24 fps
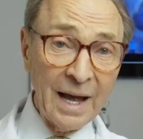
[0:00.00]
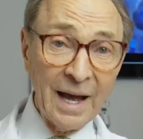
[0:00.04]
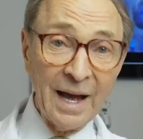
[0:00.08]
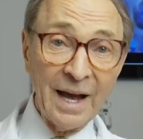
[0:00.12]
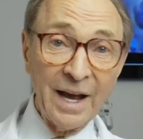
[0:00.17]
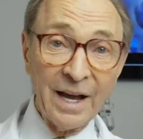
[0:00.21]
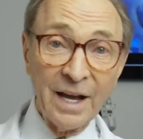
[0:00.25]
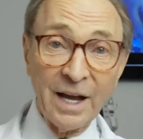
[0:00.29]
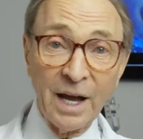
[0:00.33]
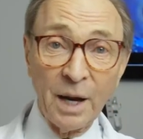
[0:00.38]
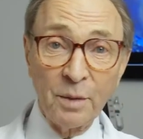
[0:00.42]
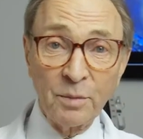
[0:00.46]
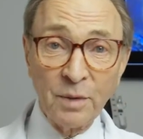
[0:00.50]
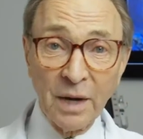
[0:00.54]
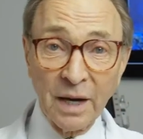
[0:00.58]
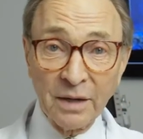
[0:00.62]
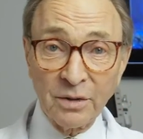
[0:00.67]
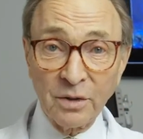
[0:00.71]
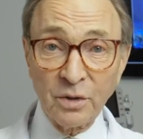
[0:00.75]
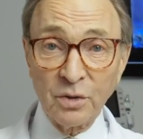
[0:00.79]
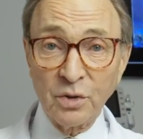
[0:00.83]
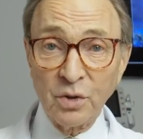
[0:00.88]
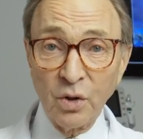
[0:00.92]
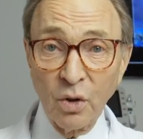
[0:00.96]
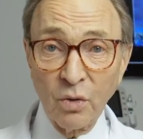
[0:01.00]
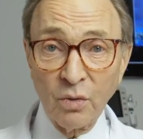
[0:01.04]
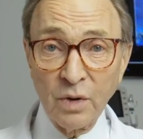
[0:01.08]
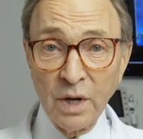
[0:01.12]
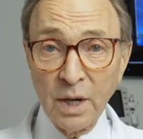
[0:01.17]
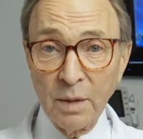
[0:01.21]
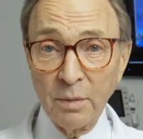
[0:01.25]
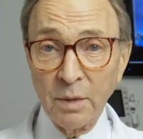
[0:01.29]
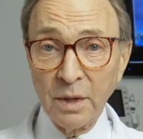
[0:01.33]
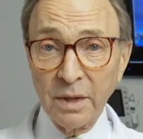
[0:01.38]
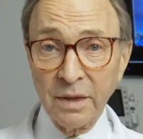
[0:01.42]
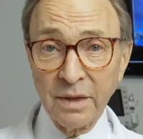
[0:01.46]
Hi, I'm Dr. Joe
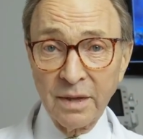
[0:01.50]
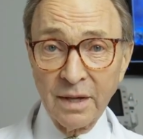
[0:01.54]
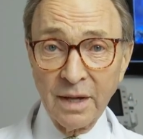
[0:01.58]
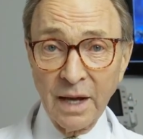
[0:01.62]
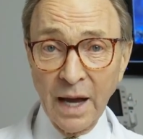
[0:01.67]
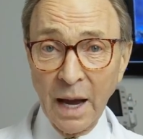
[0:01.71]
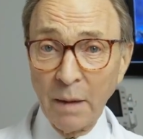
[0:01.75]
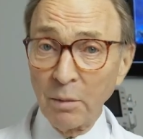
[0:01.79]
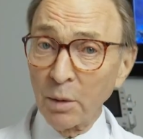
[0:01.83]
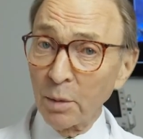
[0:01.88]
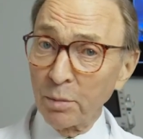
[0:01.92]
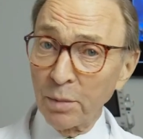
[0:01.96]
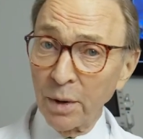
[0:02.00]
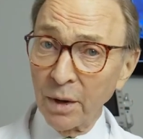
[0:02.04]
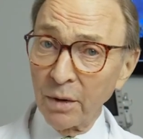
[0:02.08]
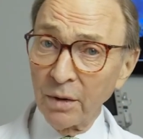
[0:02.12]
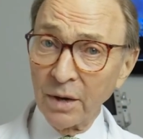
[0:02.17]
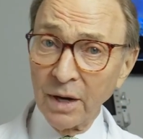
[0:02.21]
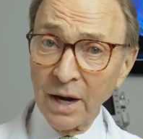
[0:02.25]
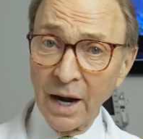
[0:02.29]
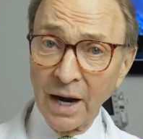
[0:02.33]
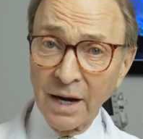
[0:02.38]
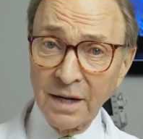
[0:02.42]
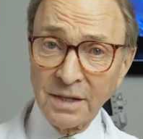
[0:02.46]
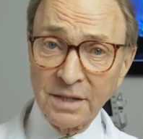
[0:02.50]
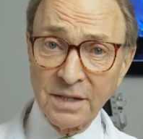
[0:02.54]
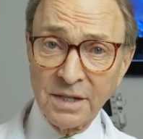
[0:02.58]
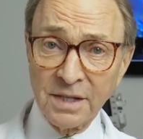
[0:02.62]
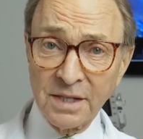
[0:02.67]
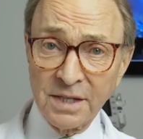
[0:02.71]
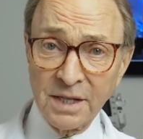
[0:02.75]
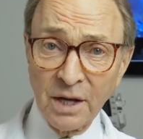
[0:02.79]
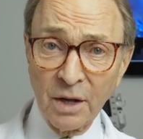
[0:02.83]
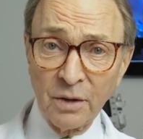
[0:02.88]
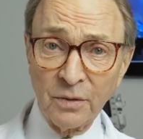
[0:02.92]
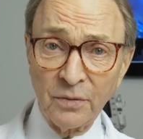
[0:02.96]
Nemeth. I'm a periodontist
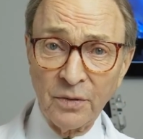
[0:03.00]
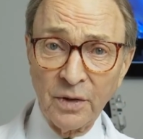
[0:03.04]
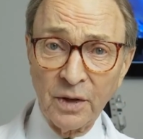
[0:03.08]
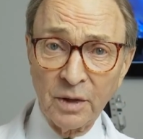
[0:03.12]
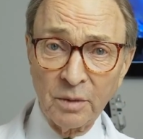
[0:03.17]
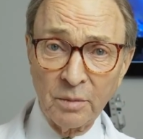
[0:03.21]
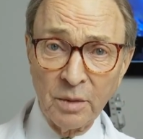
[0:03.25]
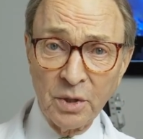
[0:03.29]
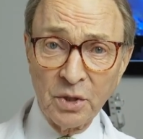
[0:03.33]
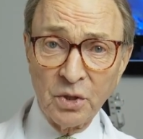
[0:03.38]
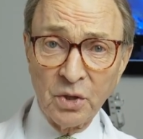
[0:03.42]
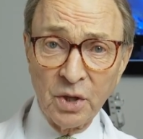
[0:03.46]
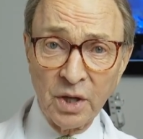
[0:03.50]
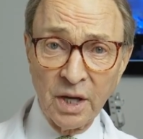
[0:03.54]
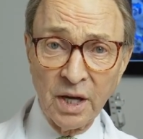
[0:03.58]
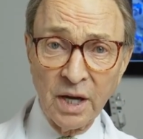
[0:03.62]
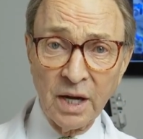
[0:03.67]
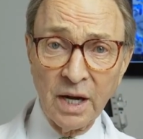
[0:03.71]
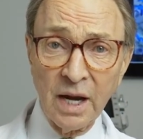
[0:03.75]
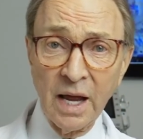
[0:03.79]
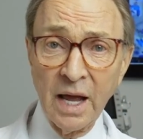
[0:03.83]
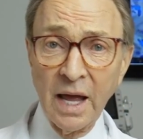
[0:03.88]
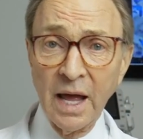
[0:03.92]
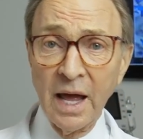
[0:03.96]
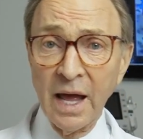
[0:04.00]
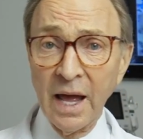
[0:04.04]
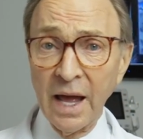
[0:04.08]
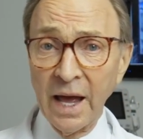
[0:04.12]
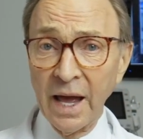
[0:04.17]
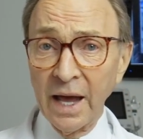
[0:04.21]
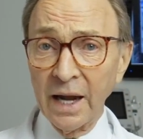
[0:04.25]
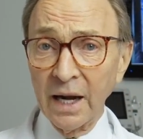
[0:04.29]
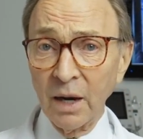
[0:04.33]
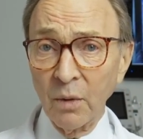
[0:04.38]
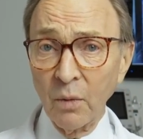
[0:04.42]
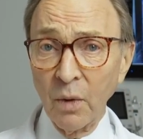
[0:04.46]
in Southfield, Michigan,
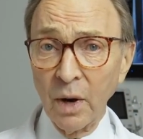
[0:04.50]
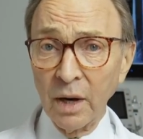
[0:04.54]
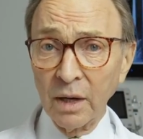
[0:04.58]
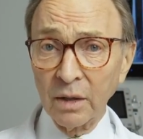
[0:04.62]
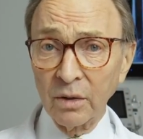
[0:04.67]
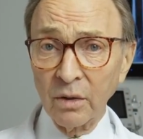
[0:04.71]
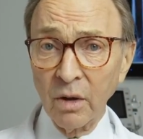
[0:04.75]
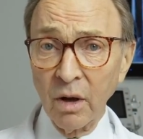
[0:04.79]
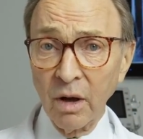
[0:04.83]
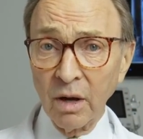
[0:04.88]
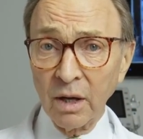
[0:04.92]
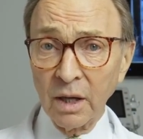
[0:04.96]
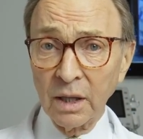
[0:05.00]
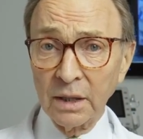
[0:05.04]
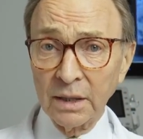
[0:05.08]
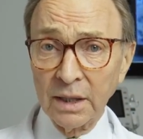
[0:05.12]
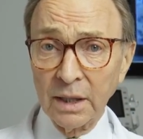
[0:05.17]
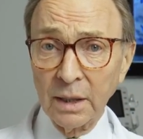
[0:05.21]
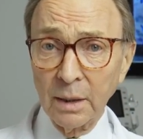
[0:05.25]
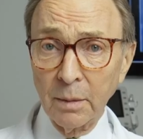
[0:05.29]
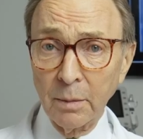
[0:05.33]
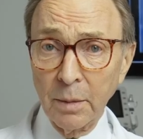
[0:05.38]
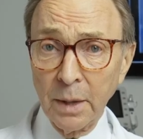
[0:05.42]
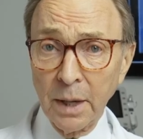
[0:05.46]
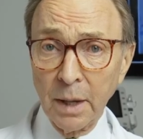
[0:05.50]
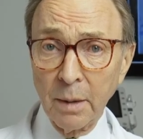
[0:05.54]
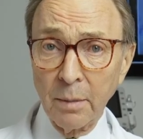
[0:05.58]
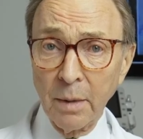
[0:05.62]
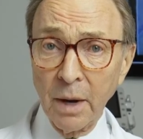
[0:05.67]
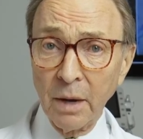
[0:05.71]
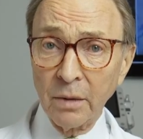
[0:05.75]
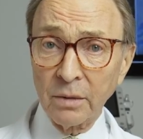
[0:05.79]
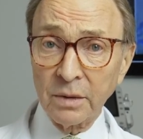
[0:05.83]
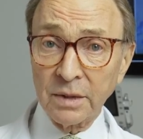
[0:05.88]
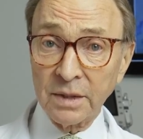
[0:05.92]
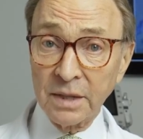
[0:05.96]
and I want to talk a little bit
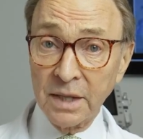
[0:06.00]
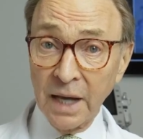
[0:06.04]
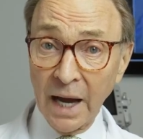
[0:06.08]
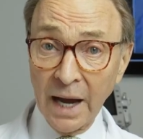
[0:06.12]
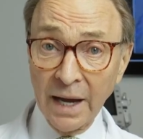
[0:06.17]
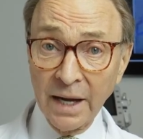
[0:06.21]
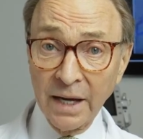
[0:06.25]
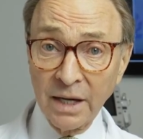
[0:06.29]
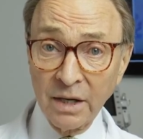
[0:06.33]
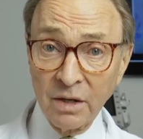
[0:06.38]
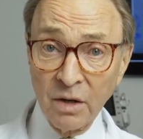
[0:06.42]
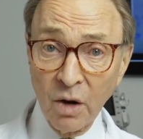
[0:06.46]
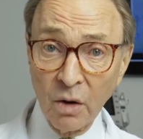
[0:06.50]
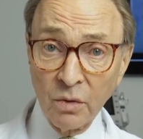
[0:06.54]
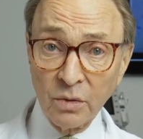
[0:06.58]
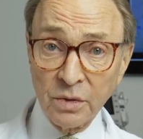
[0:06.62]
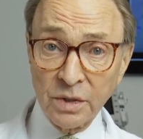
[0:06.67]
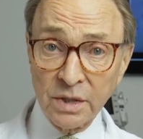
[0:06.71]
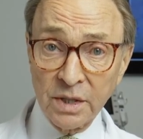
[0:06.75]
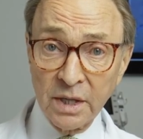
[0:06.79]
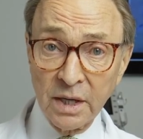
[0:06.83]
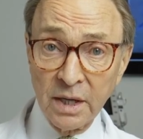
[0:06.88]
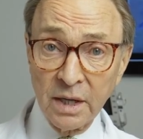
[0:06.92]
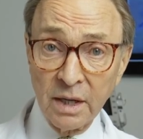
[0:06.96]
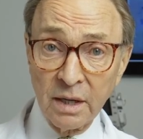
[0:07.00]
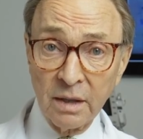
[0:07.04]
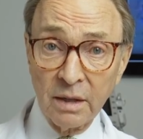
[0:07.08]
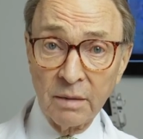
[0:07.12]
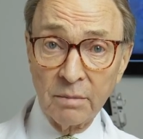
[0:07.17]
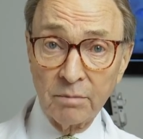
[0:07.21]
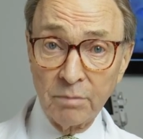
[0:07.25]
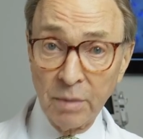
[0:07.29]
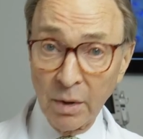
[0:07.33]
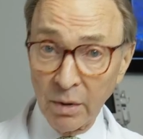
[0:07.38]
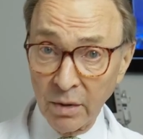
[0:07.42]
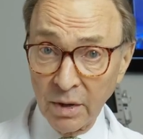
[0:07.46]
about
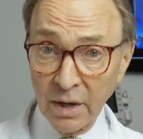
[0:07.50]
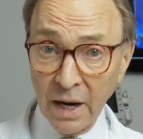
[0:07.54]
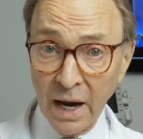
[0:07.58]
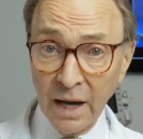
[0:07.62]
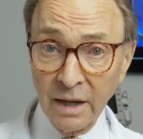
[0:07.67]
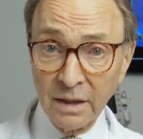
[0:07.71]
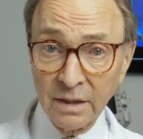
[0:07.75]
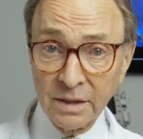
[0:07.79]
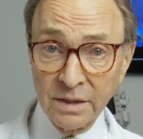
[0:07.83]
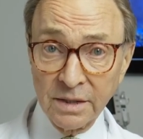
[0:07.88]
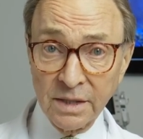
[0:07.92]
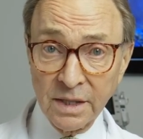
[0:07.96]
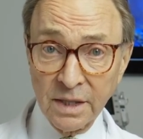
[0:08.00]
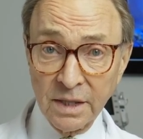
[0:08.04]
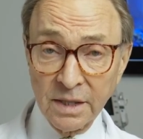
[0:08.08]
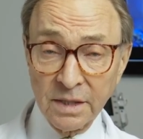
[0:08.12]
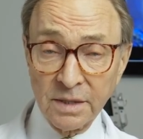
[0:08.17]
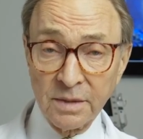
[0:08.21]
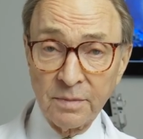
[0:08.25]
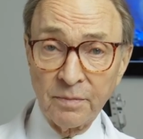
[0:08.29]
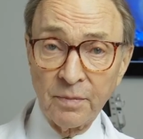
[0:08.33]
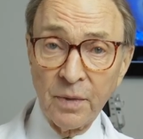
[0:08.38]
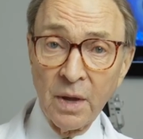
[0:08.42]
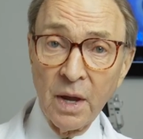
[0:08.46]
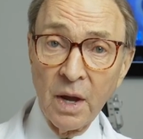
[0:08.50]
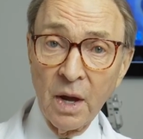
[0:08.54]
diagnosing periodontal disease.